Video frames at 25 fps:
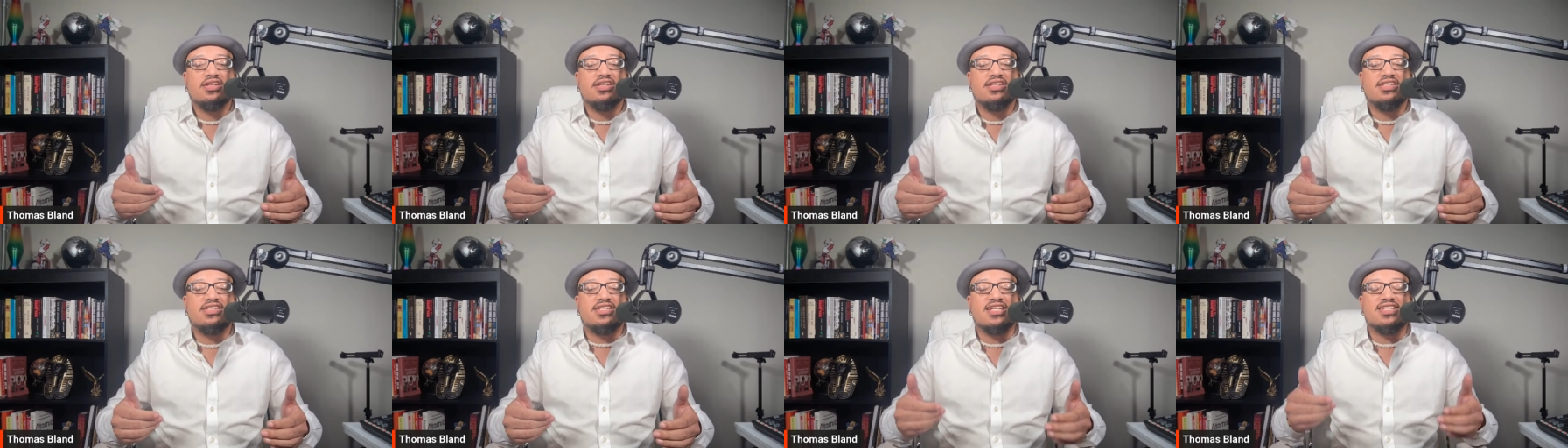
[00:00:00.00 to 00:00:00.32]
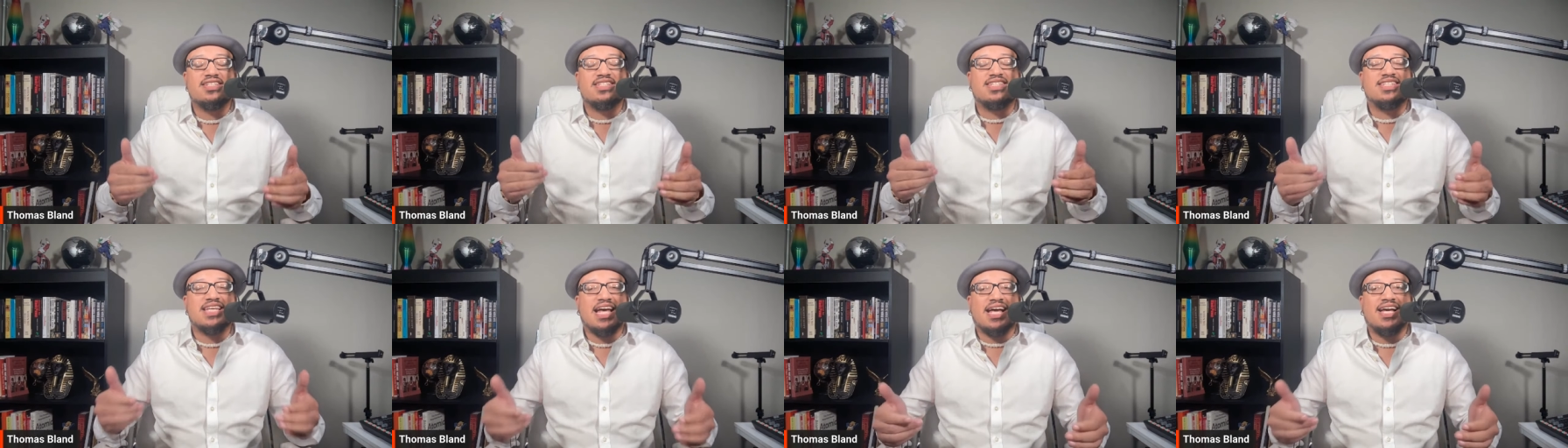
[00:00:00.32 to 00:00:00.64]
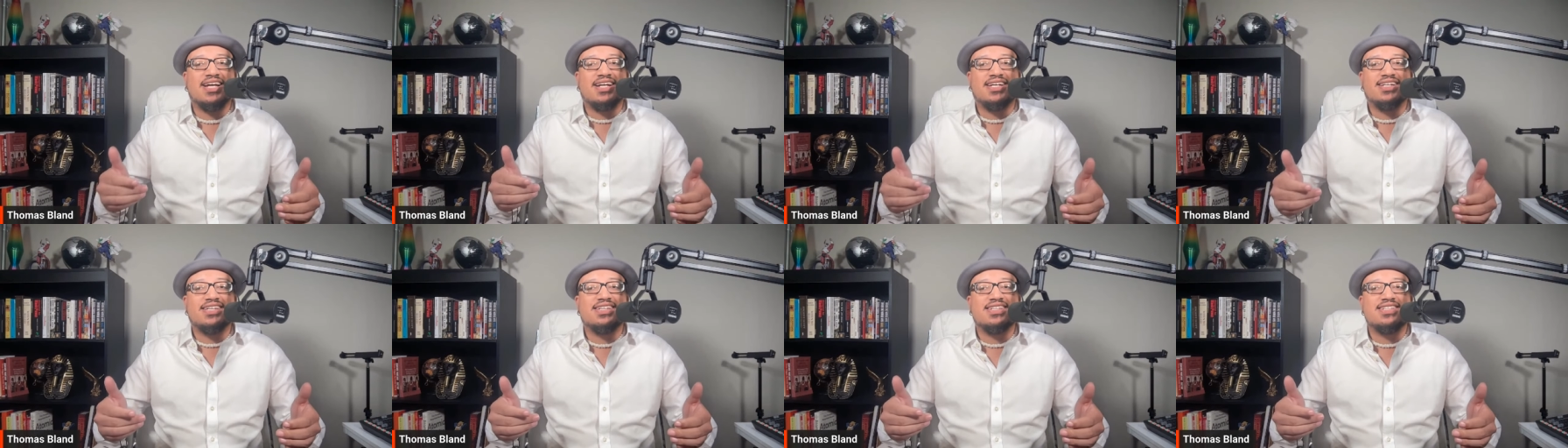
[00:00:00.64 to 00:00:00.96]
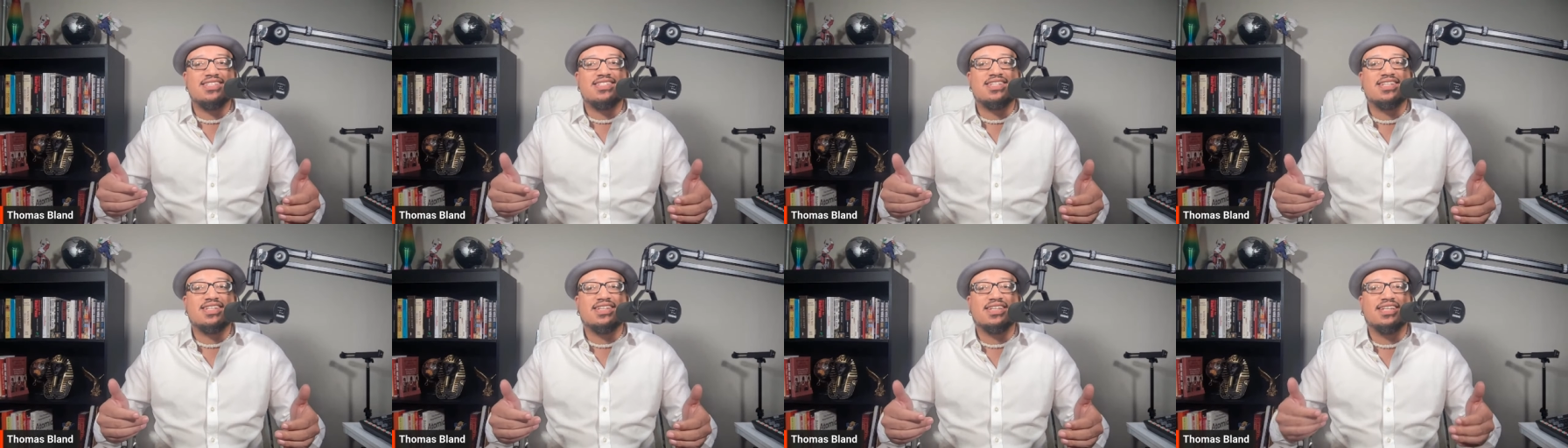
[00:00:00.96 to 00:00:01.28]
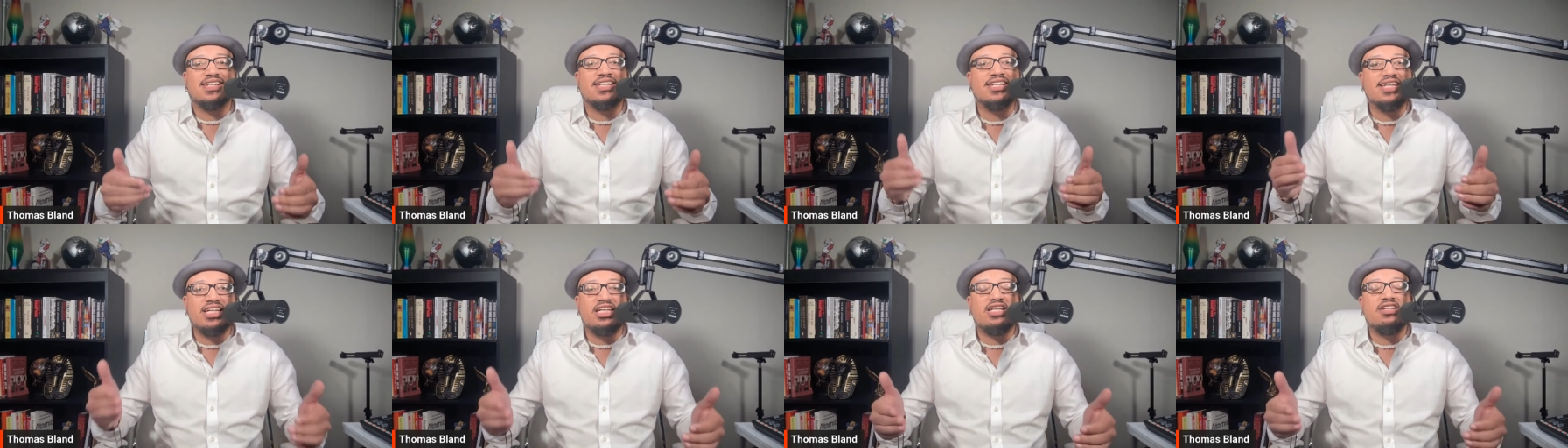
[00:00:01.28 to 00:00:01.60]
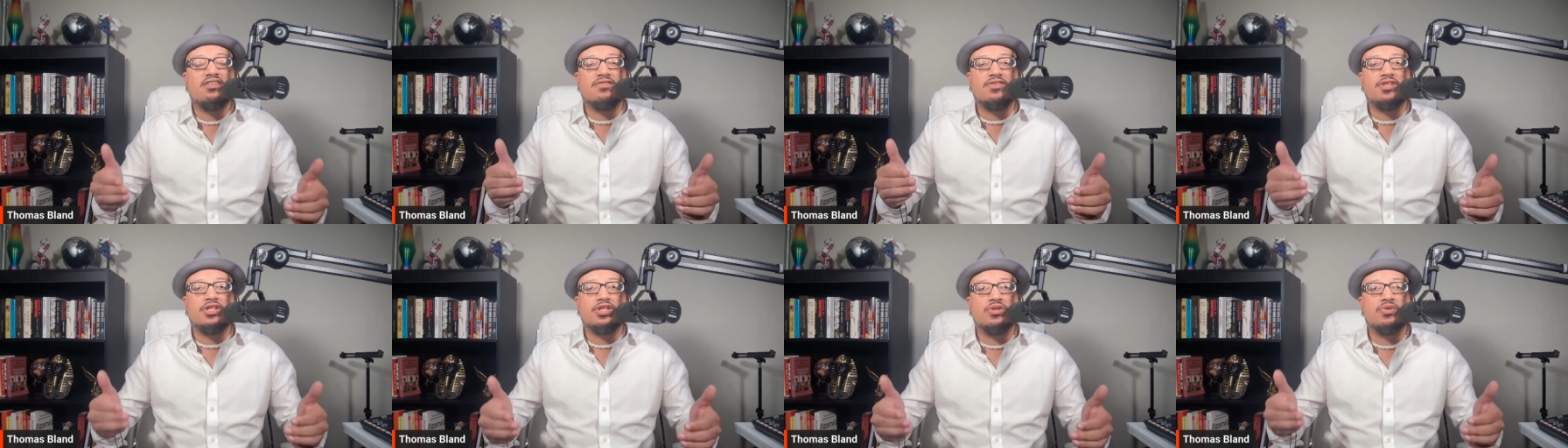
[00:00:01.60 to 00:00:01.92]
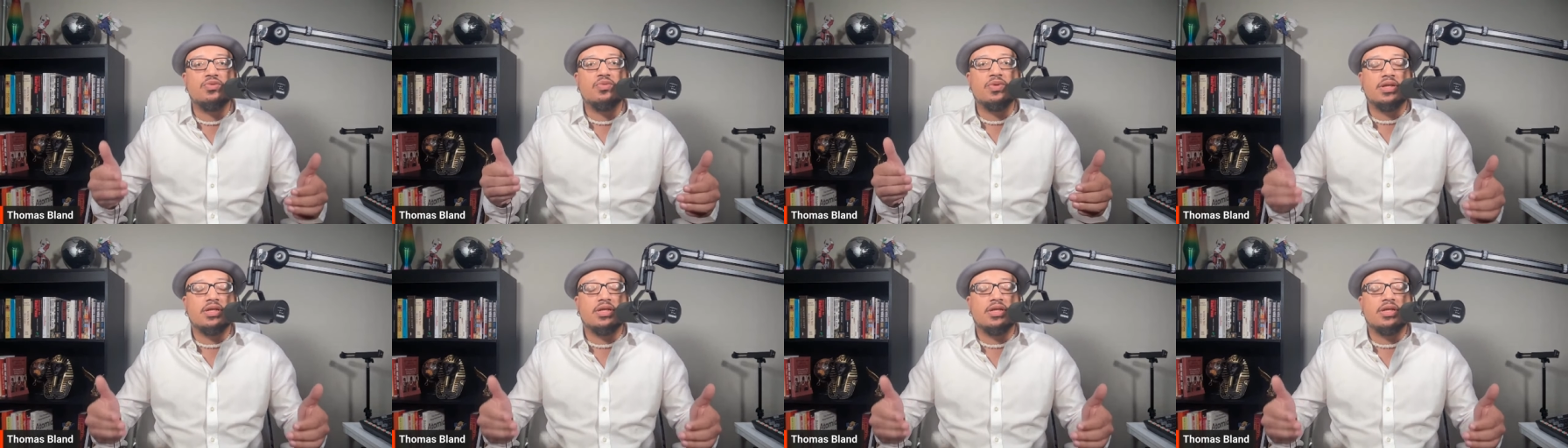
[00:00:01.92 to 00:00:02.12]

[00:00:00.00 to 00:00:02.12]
decided to leave you